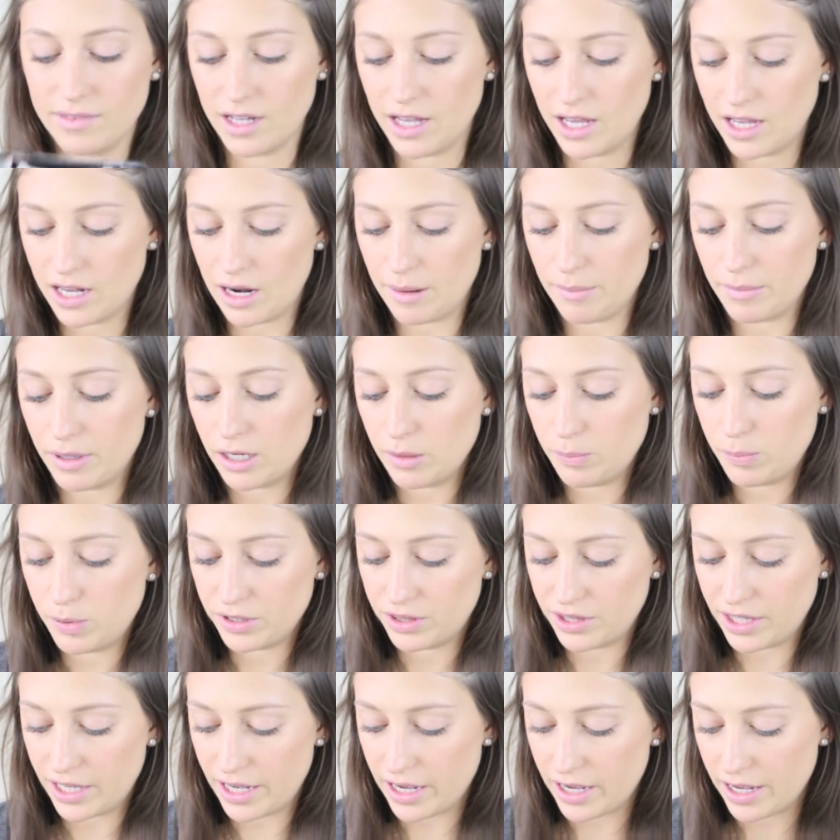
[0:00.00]
And I'm going to
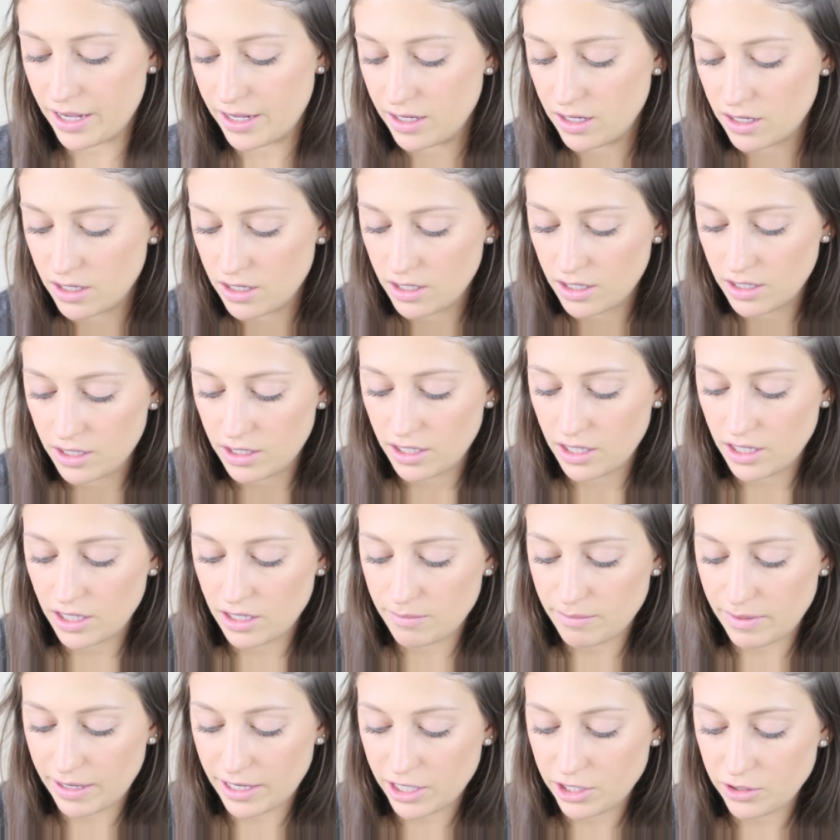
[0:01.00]
put that
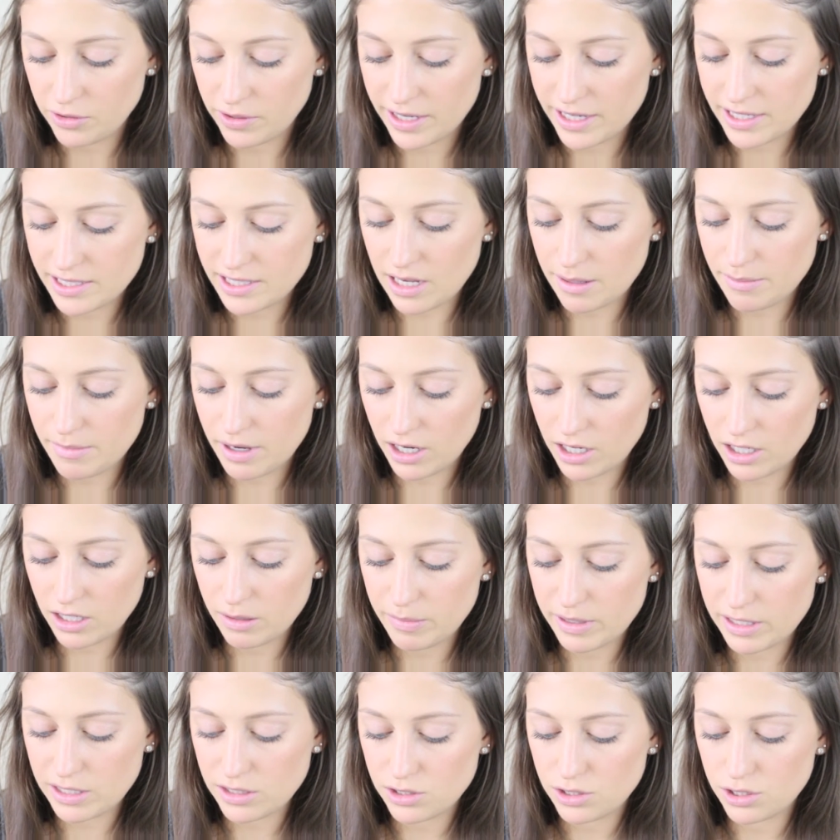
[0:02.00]
in my crease. I'm not going
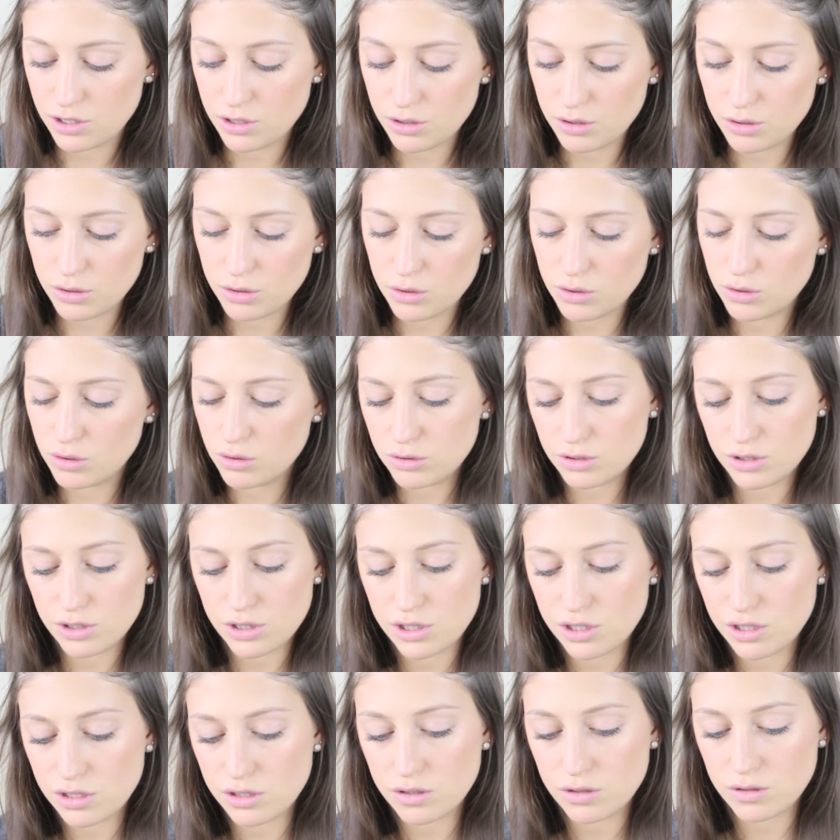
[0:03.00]
to be
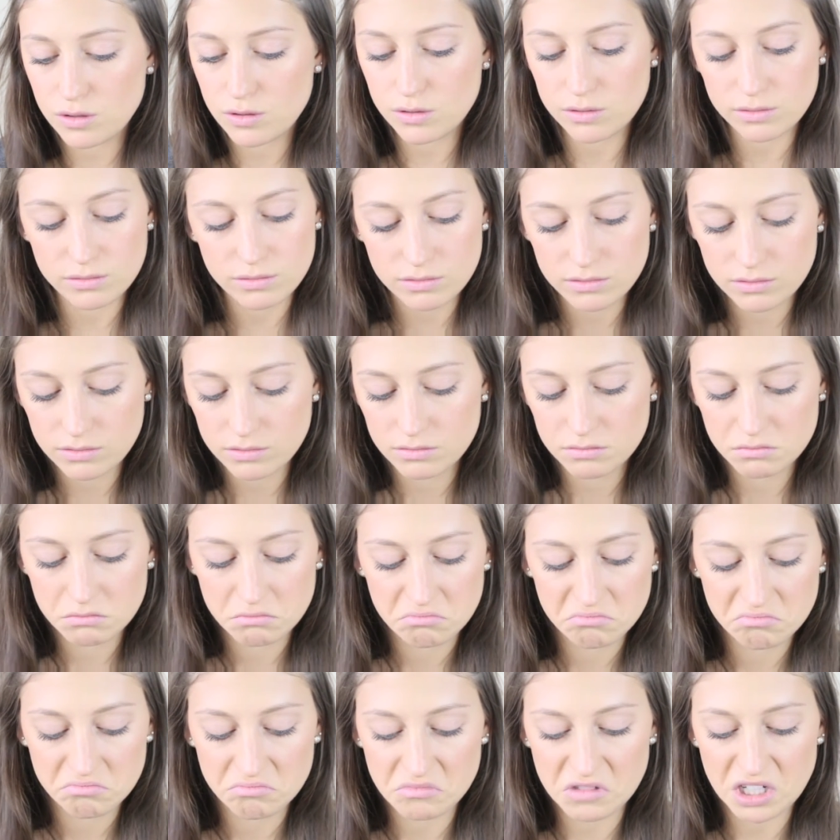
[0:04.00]
too
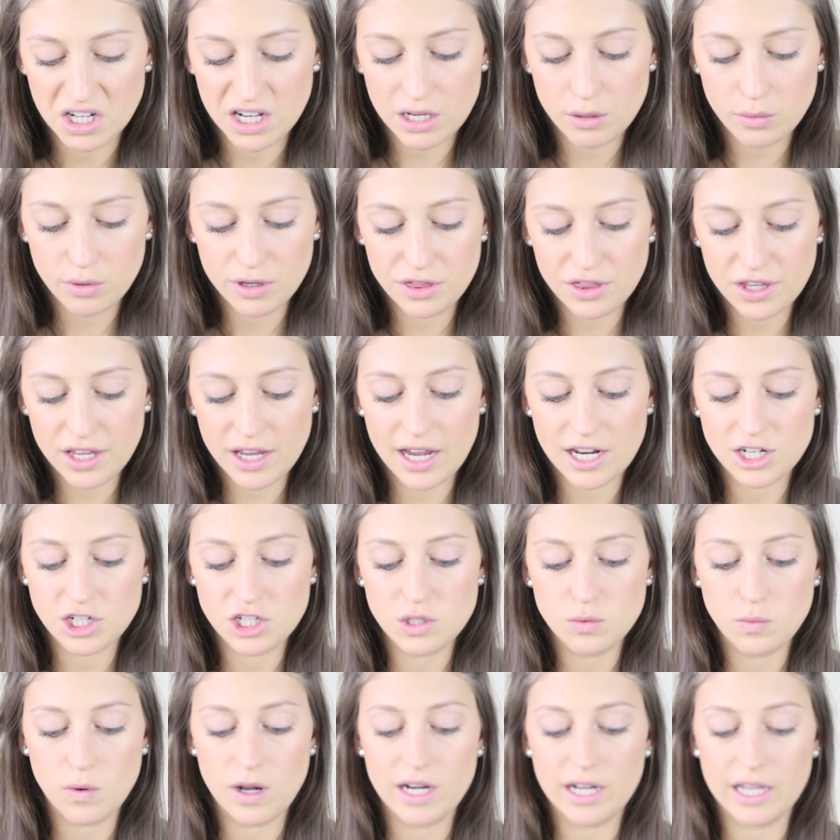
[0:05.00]
neat with it. I
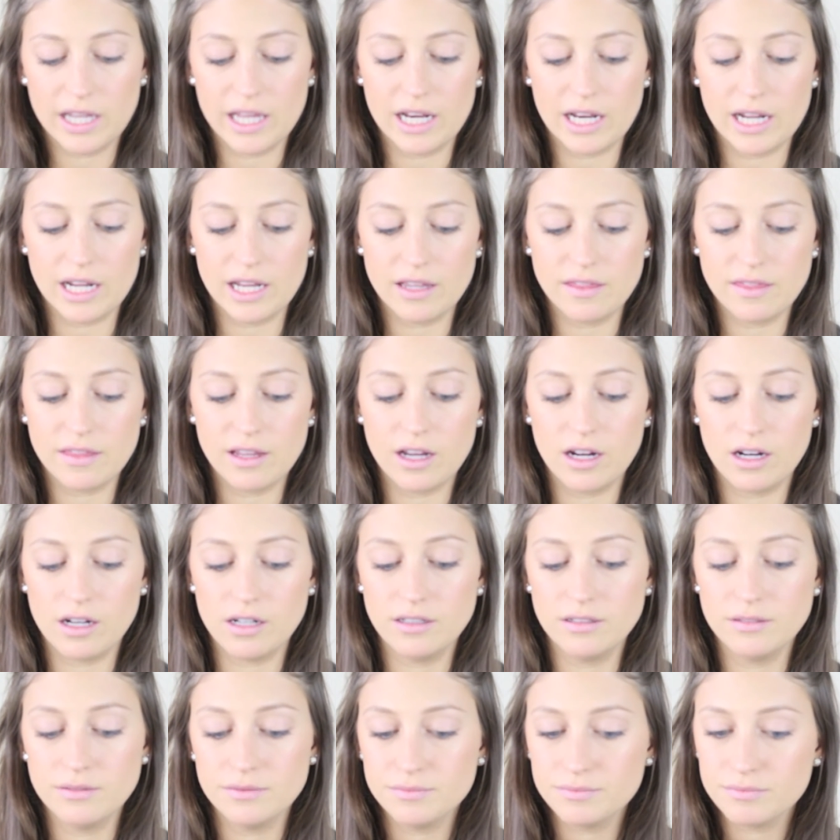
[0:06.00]
just want to get it in
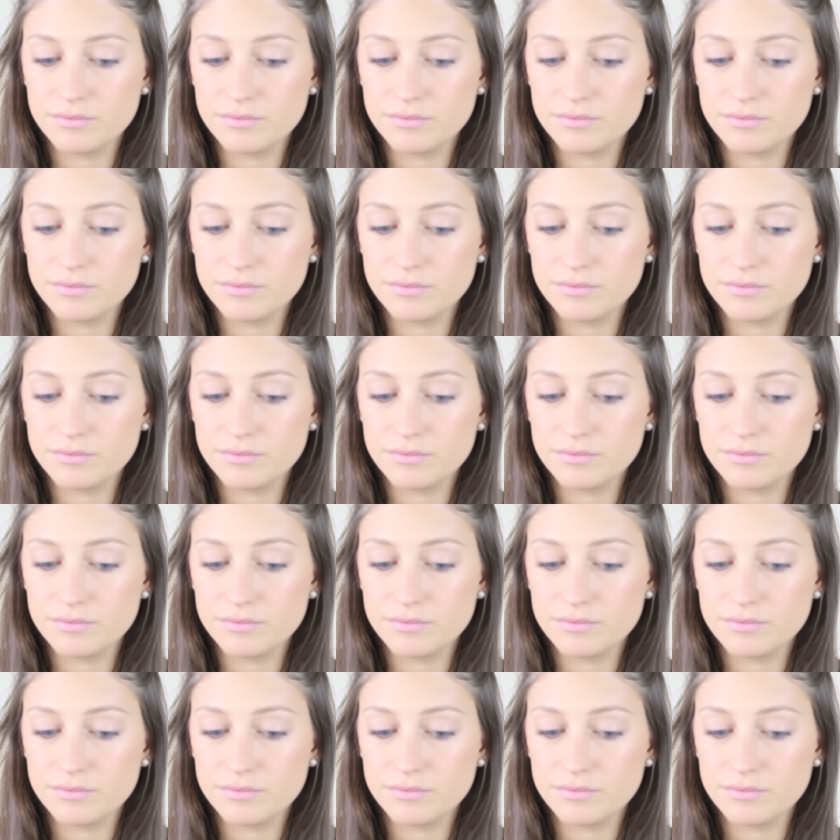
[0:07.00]
there.